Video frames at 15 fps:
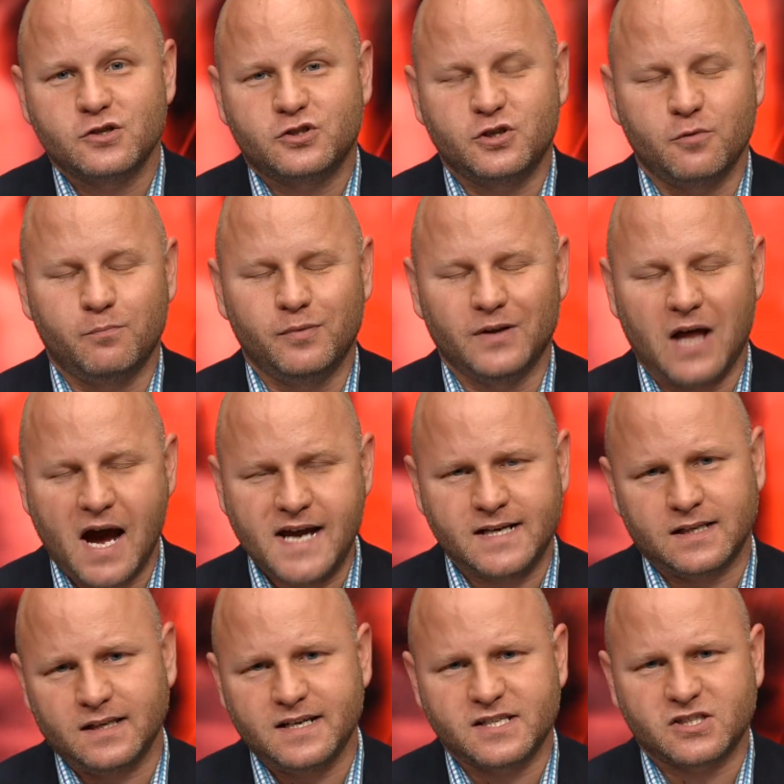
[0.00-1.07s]
to
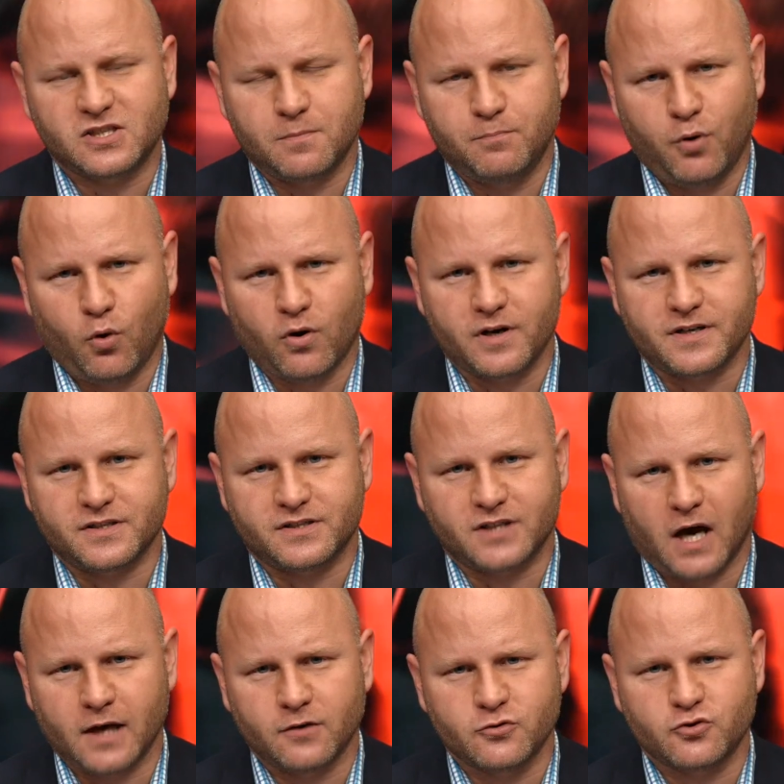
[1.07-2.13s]
blindly support
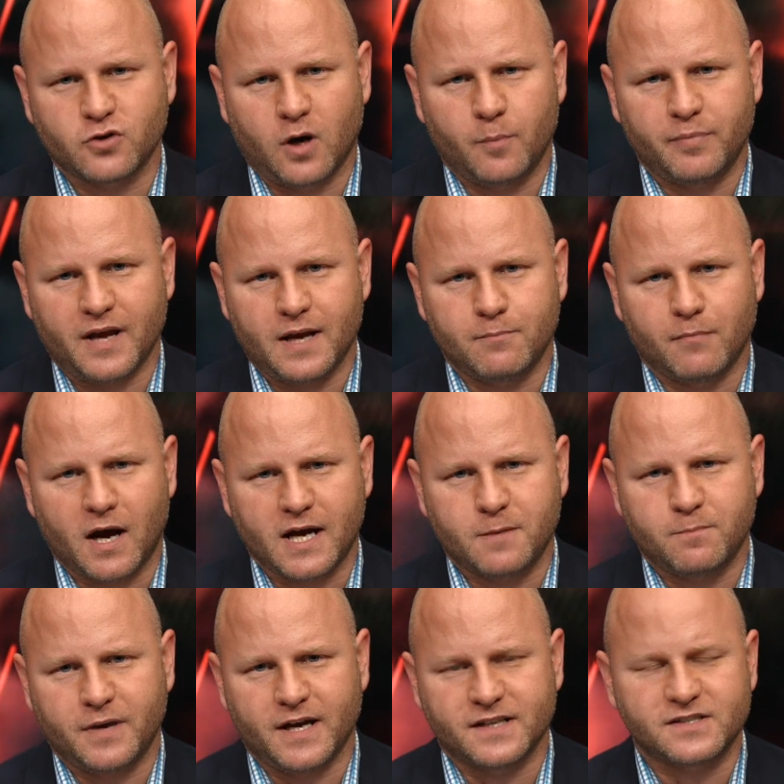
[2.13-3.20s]
Donald Trump and
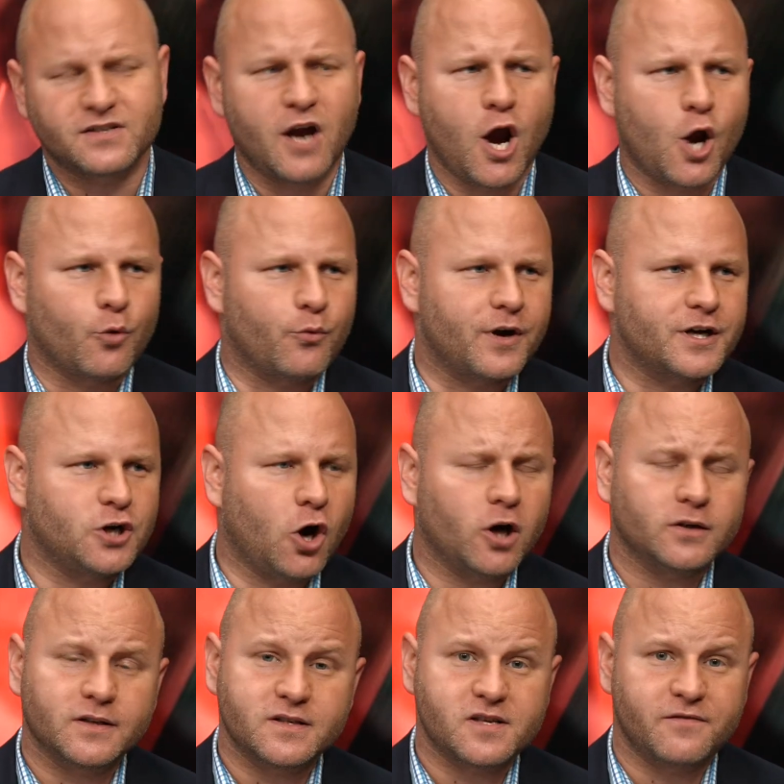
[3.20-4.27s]
Mike Pence,
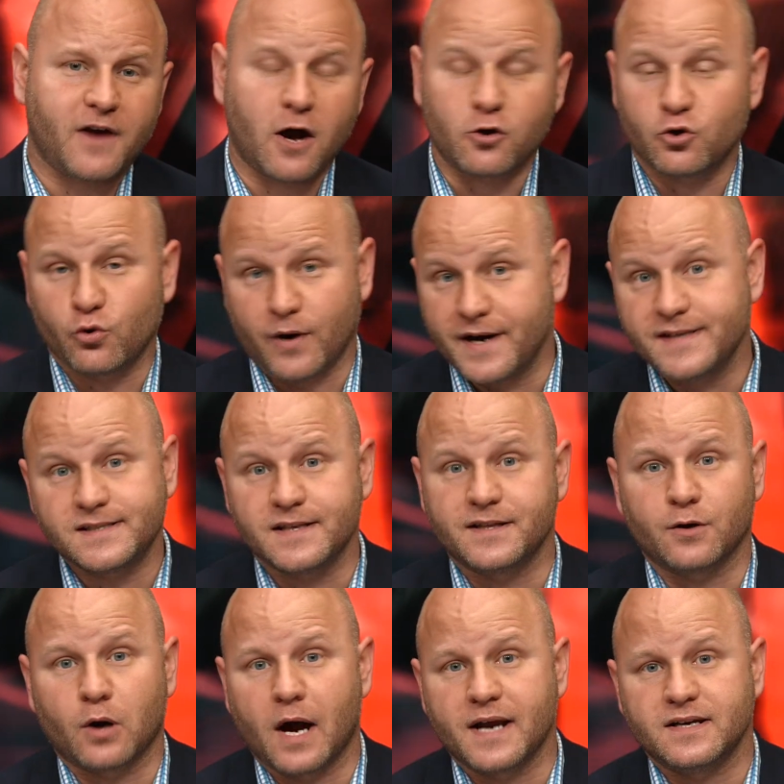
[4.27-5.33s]
regardless of how crazy
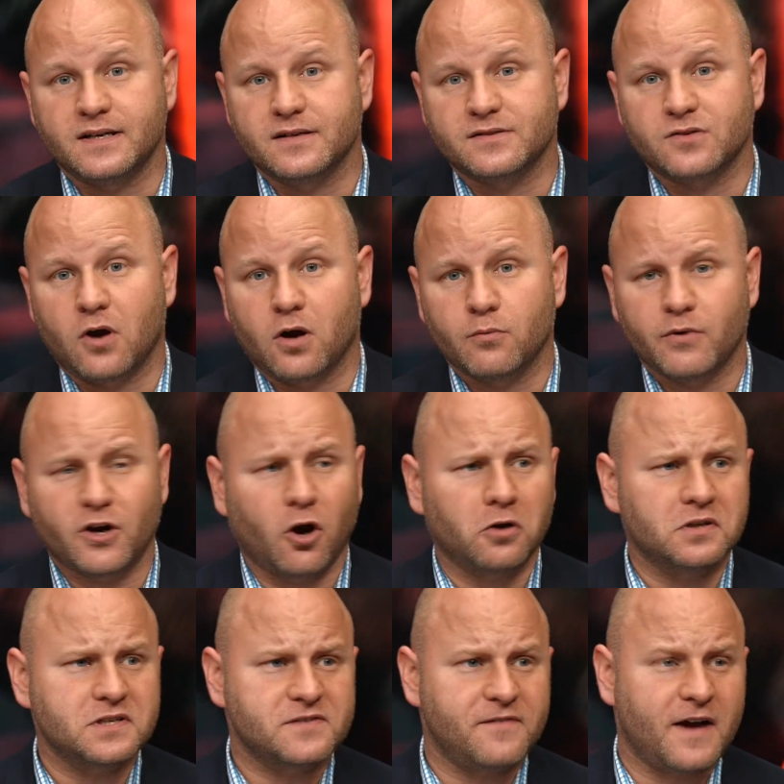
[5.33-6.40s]
their ideas are,
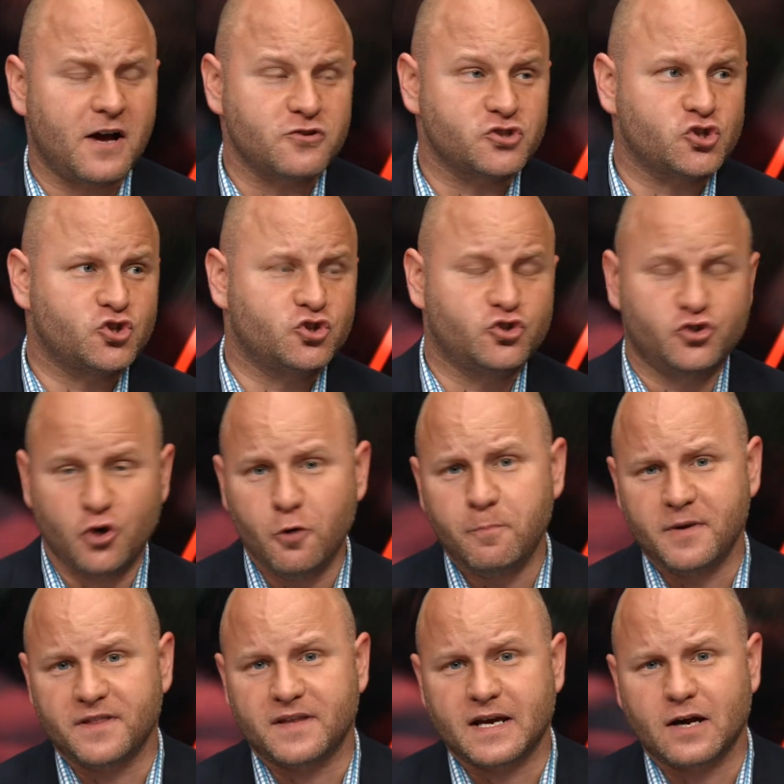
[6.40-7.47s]
regardless of how
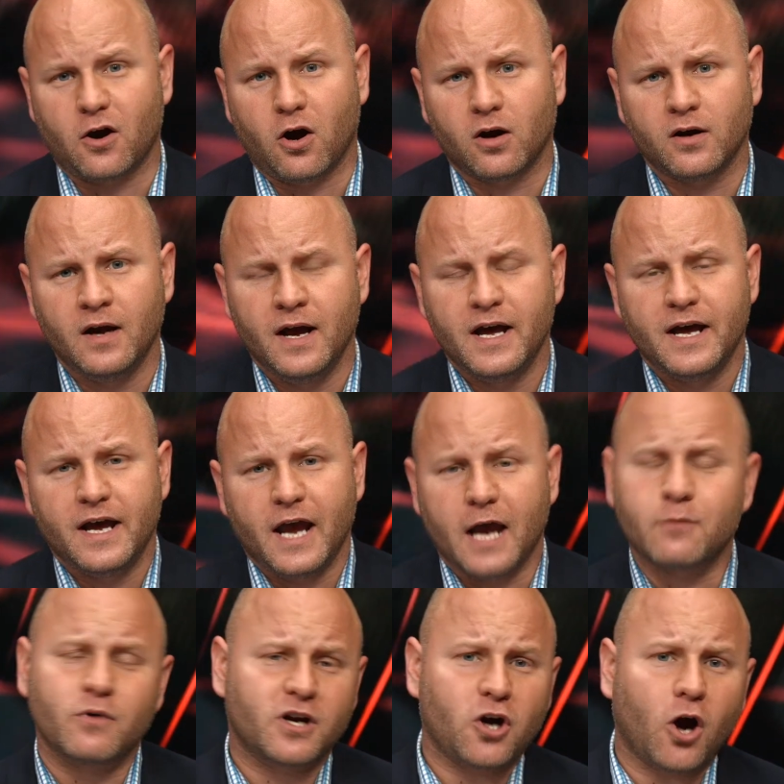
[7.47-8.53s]
stupid they are,
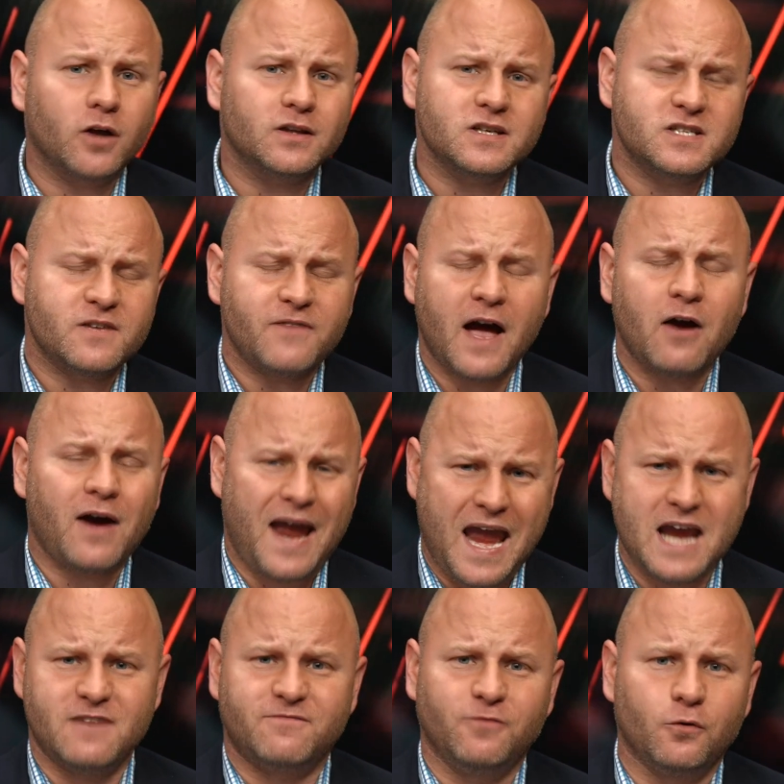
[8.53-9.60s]
and regardless of how
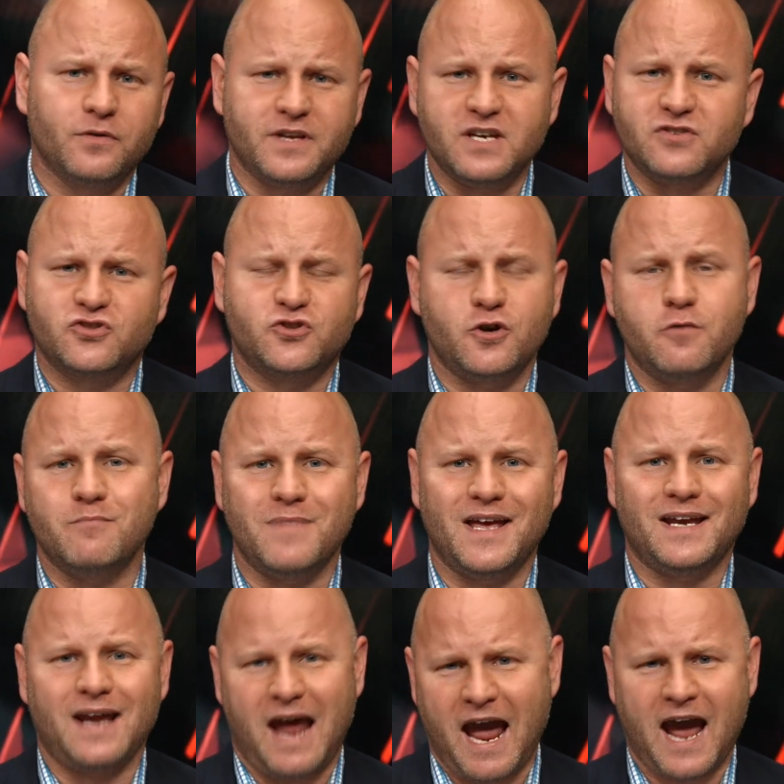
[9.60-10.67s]
hateful these two
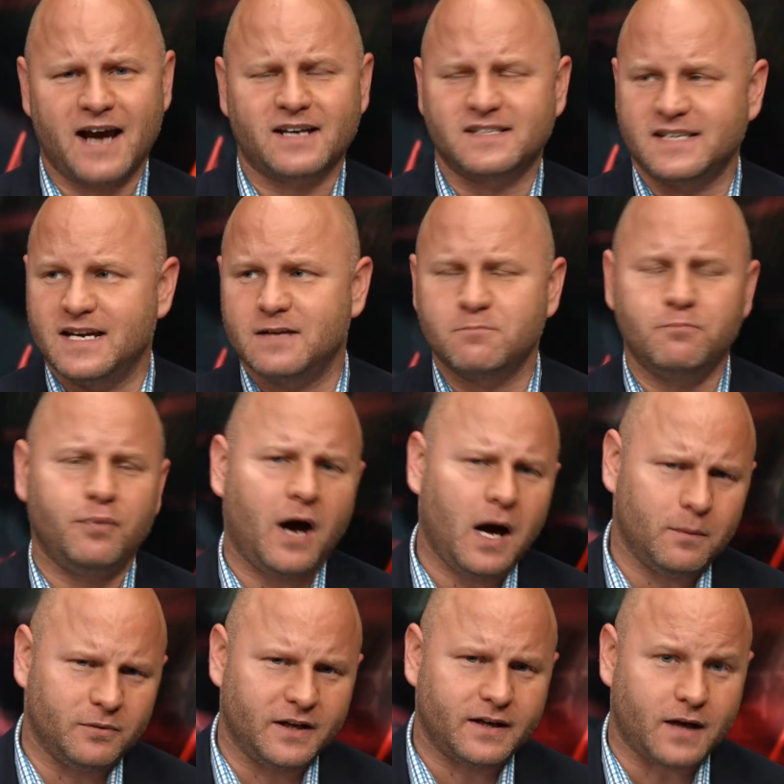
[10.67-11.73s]
men act in
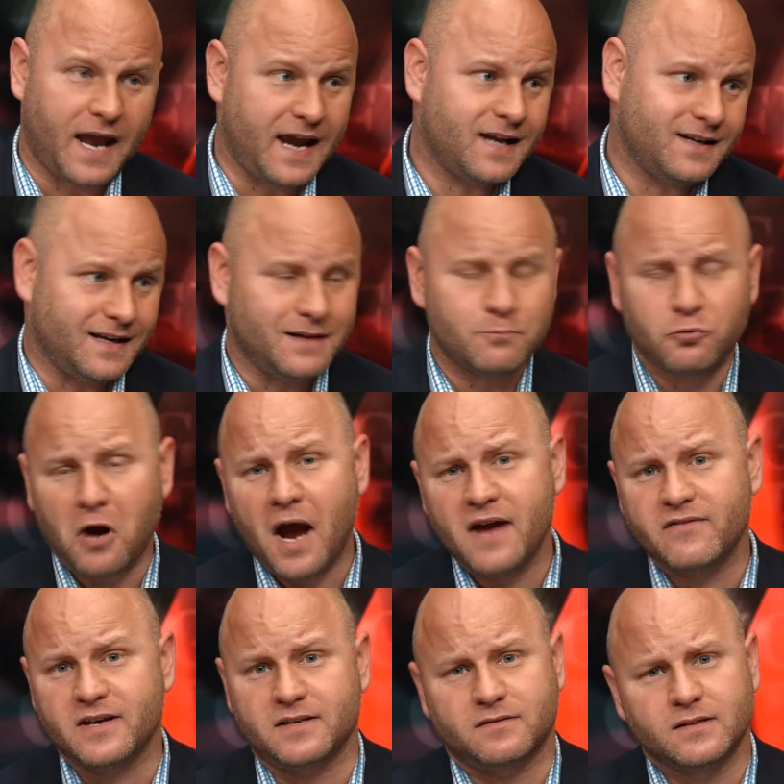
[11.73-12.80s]
public and in
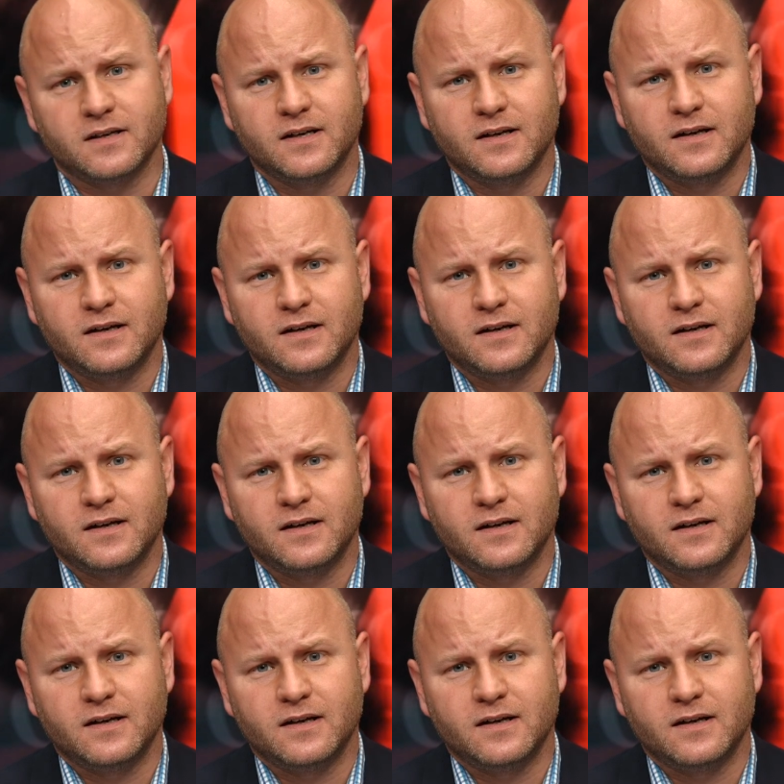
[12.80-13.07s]
private.